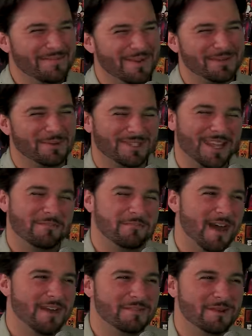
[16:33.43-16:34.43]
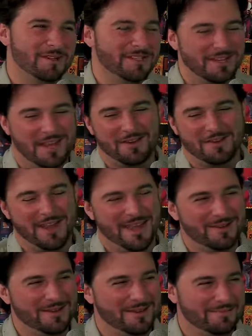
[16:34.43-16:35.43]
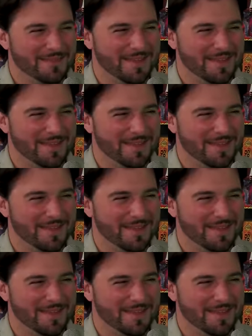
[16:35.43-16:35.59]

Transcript: Might as well take 5 years and head on out here.